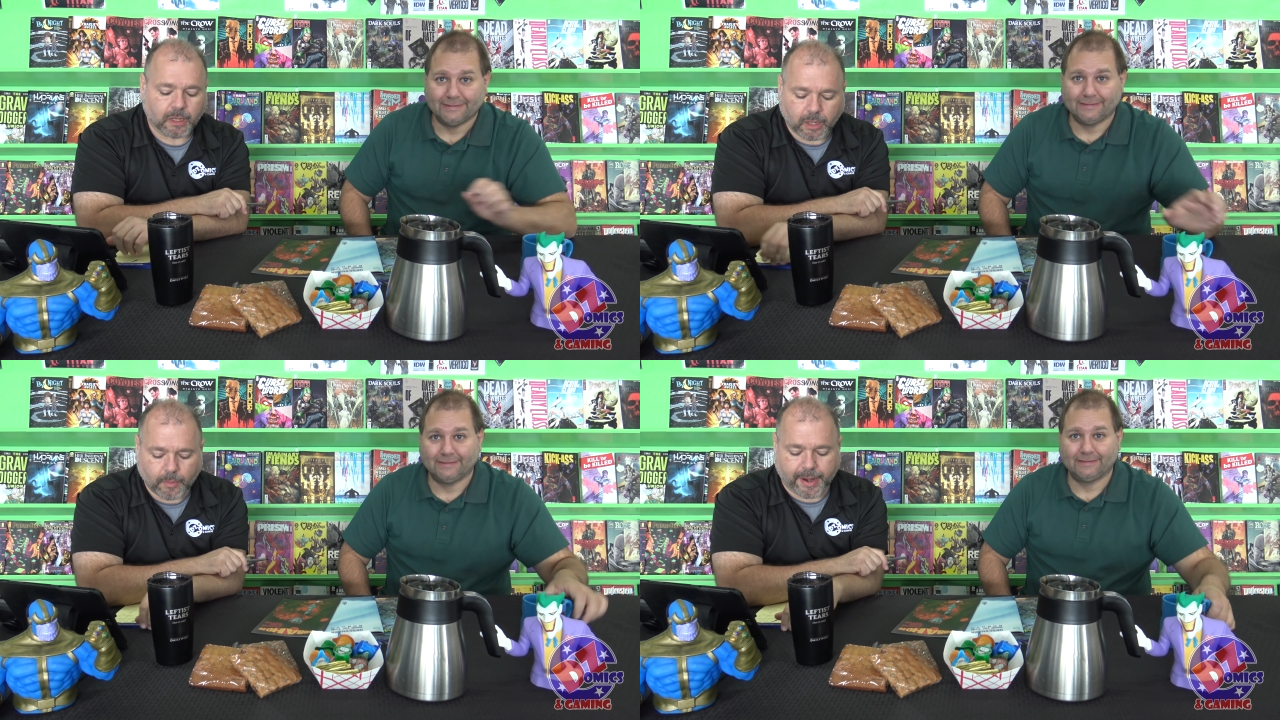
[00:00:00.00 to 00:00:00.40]

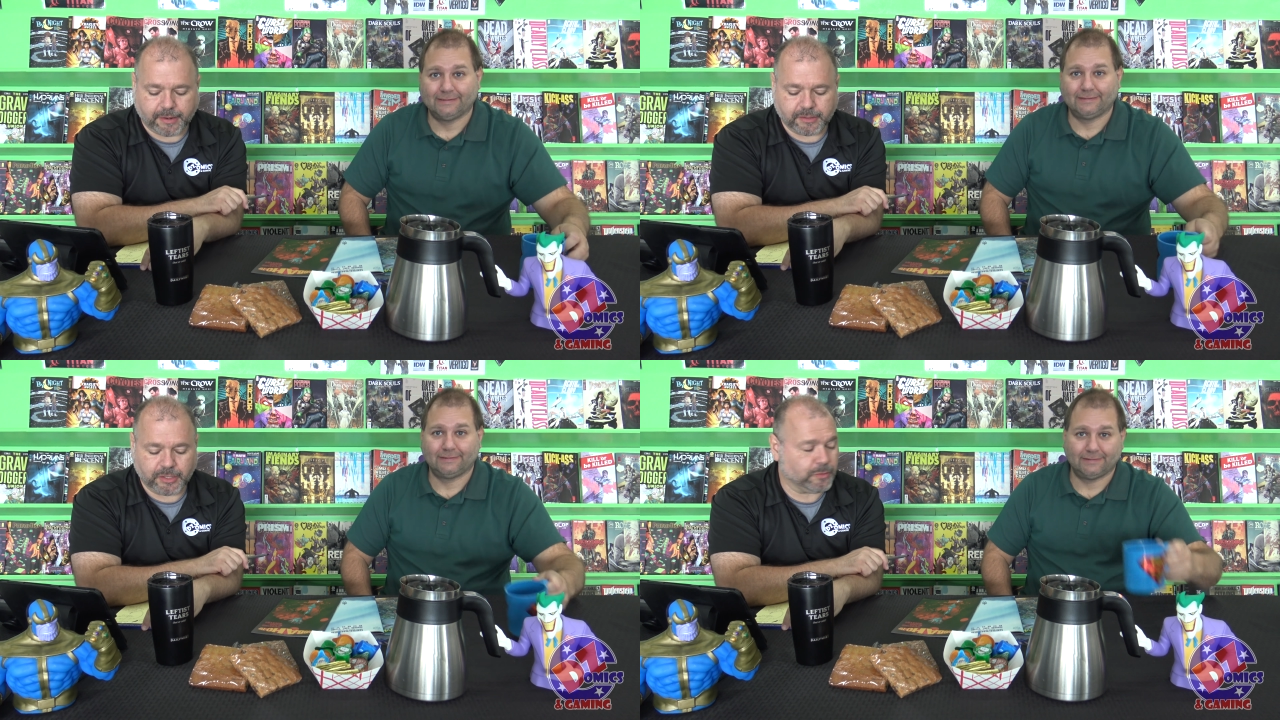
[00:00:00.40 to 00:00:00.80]
Speaker 1: All right,
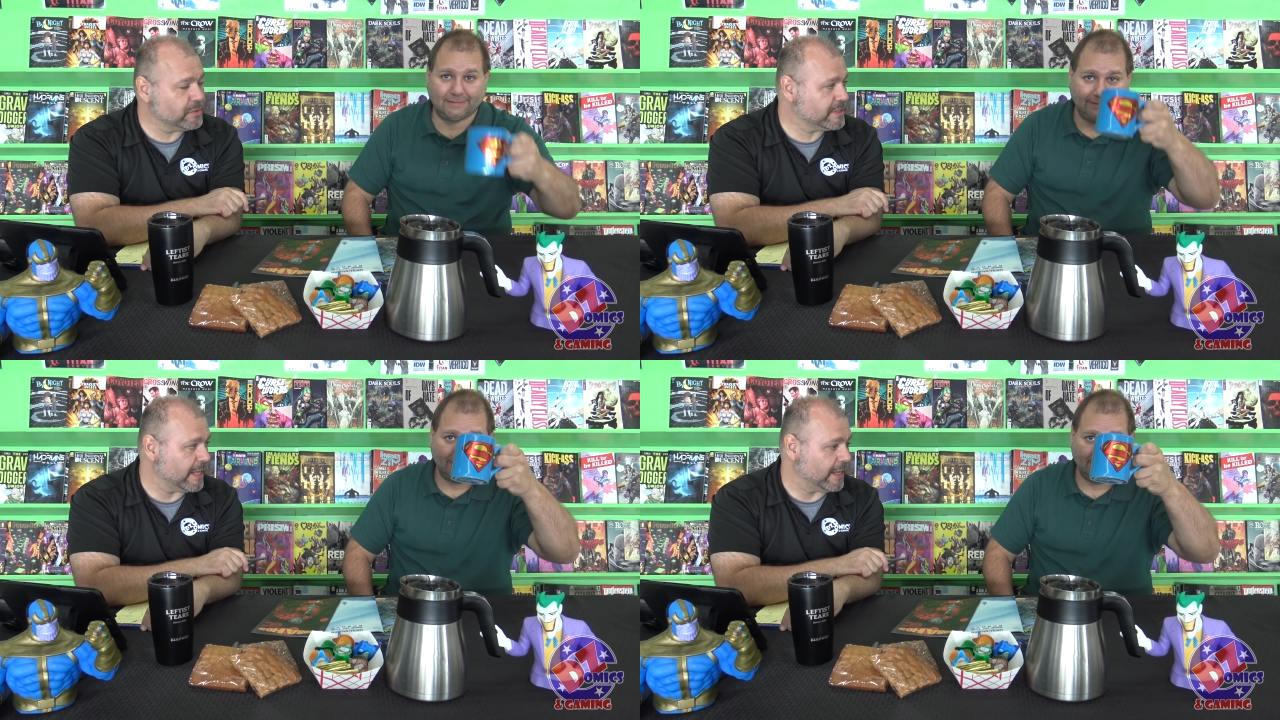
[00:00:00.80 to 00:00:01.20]
you were
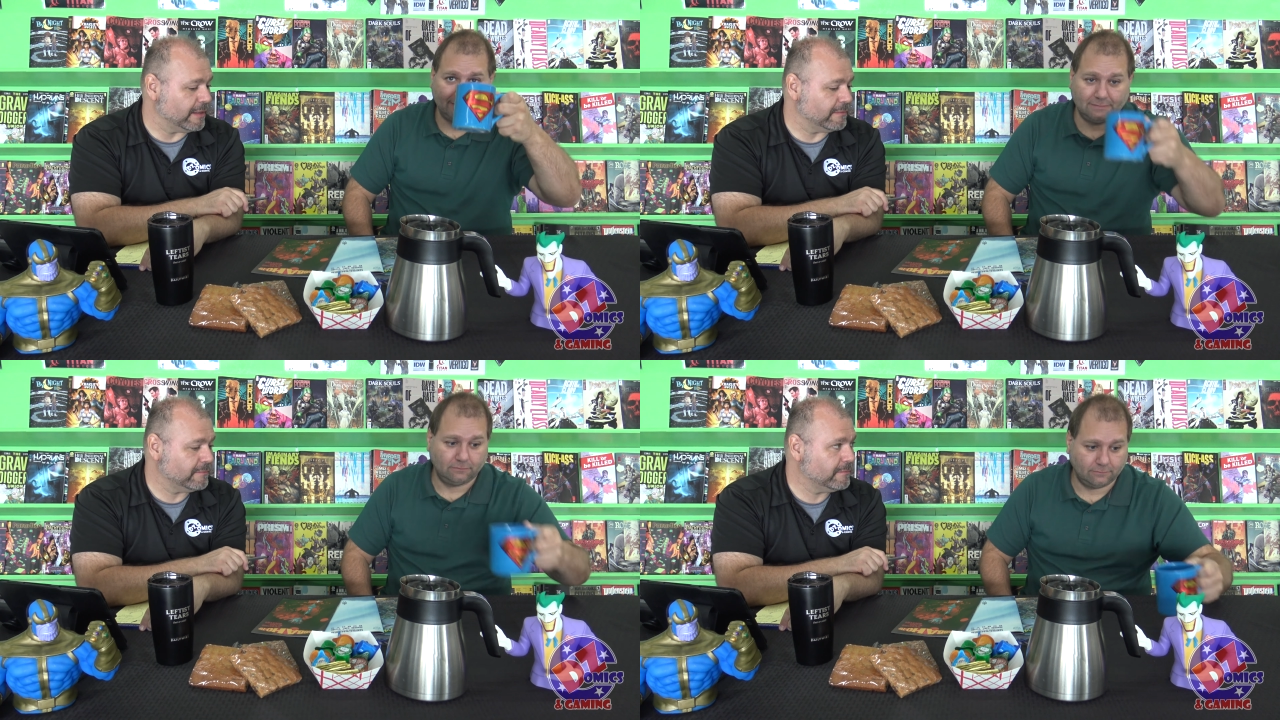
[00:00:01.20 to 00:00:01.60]

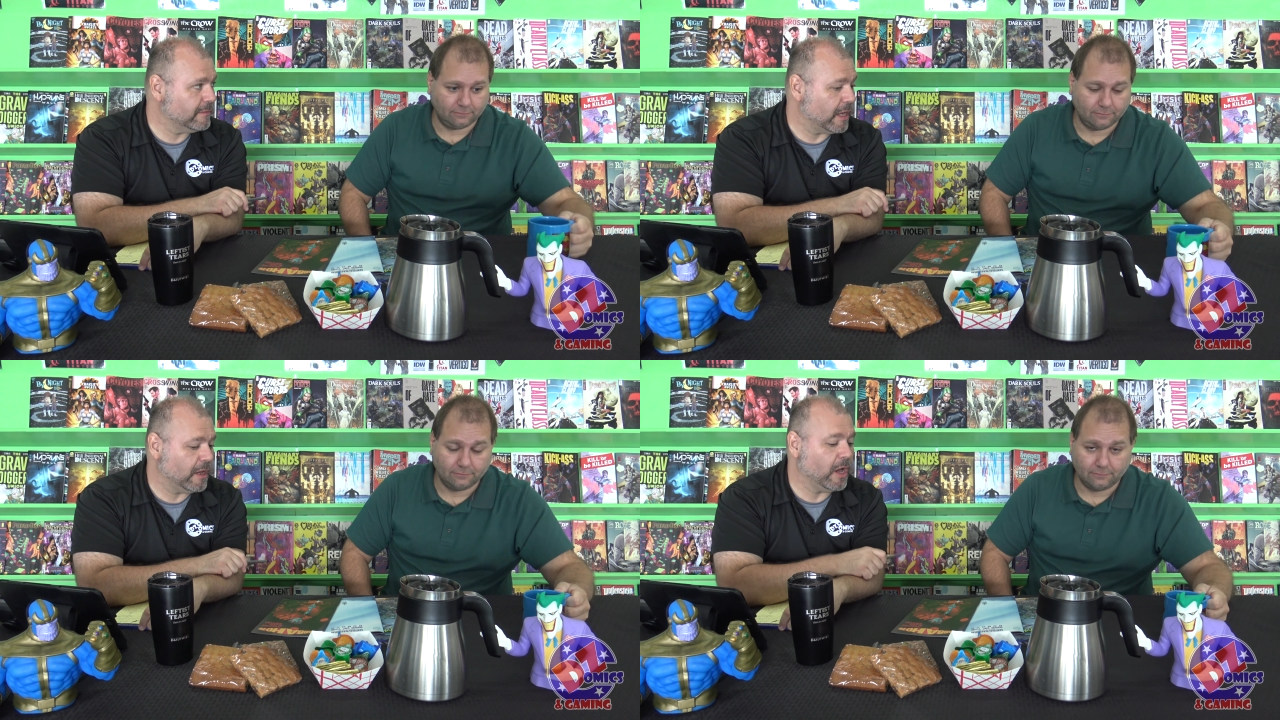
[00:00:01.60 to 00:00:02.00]
saying
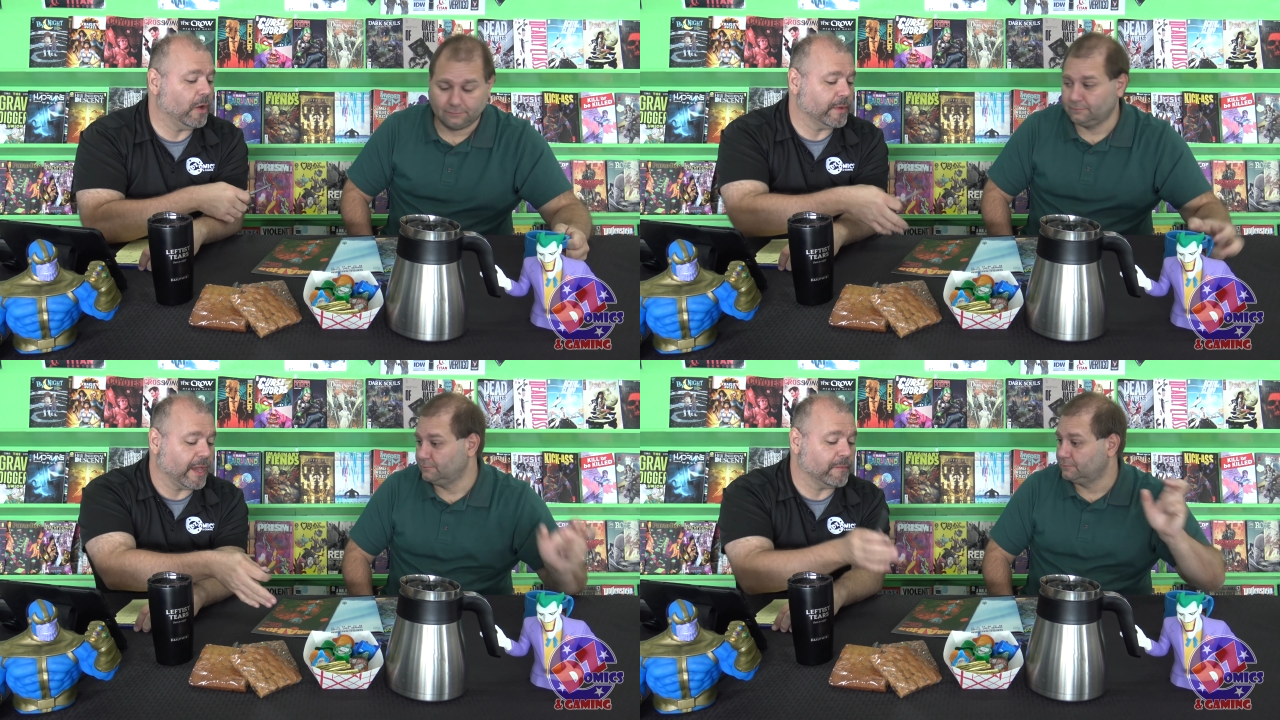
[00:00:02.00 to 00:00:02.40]

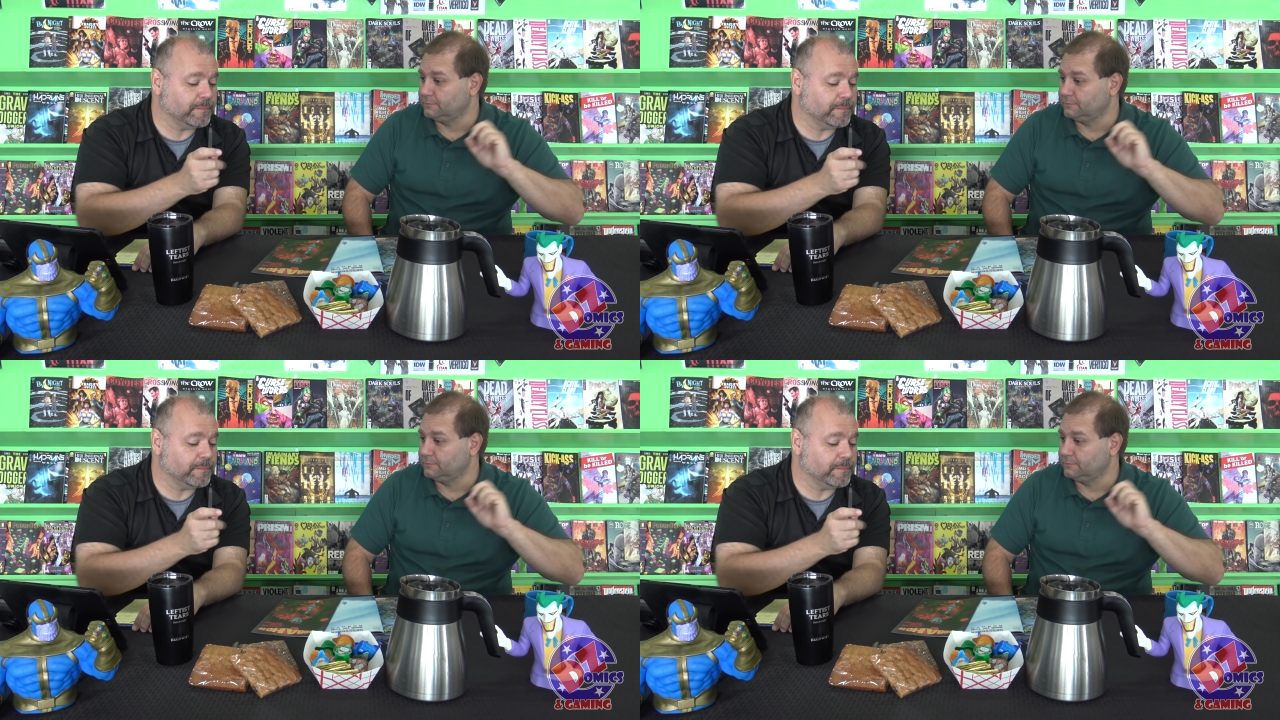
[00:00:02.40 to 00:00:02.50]
Oh yeah,